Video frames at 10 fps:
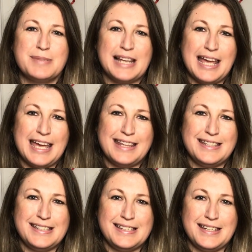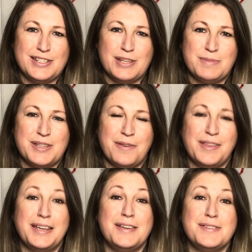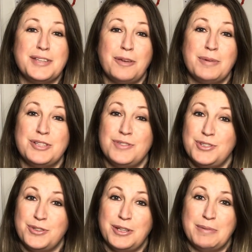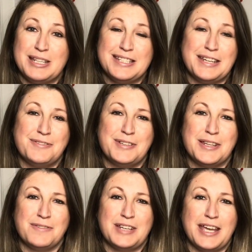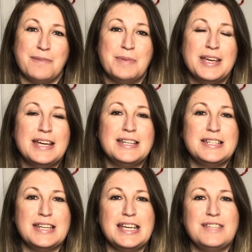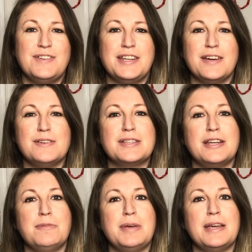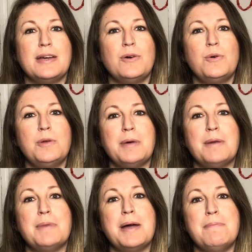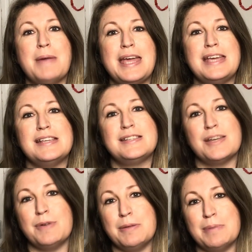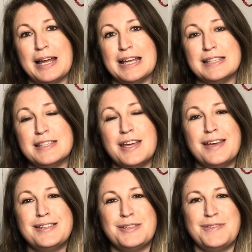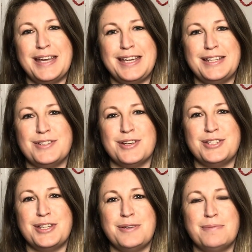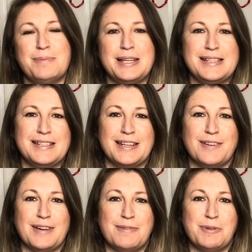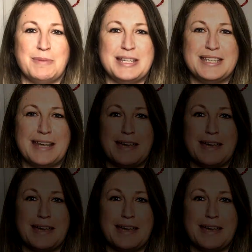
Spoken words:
Claire and this is Stitch and Sew. Thank you so much for joining me today for another video. Today's video is going to be all about my May sewing plans, so if that interests you, please stick around with me today.